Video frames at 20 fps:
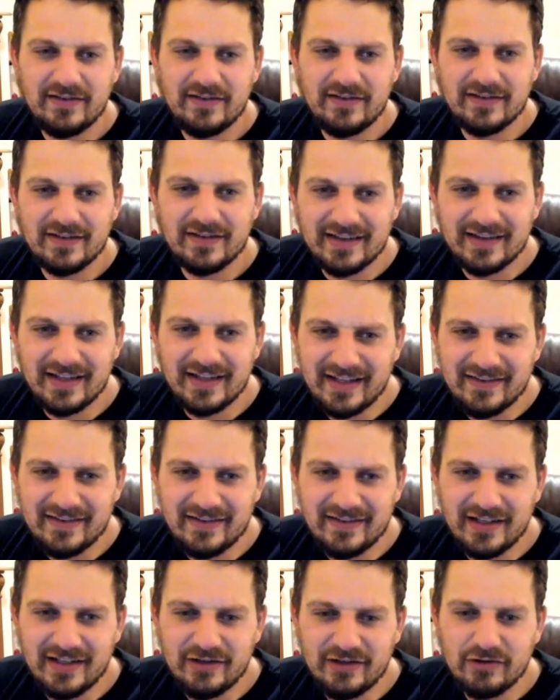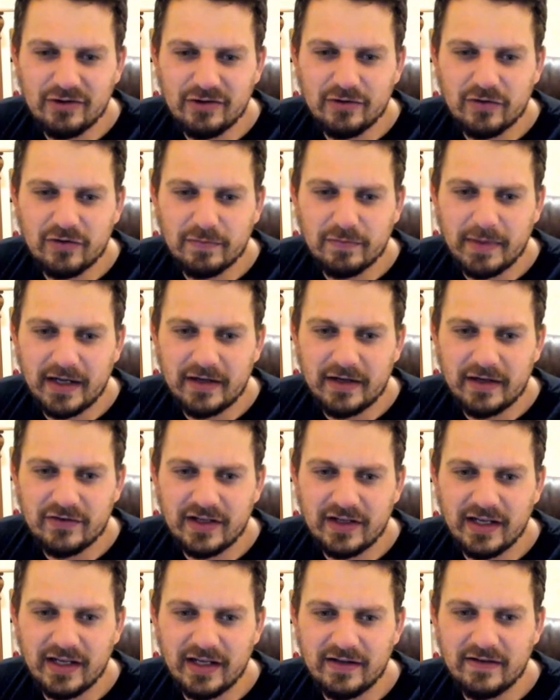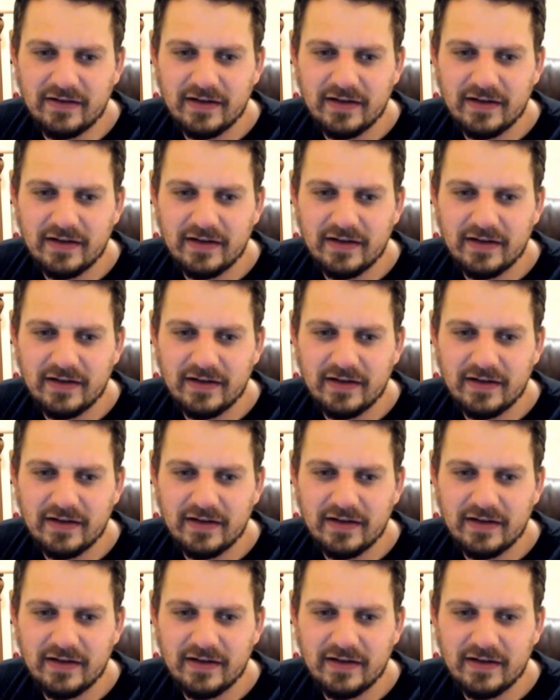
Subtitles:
He's a 19-year-old Spanish kid.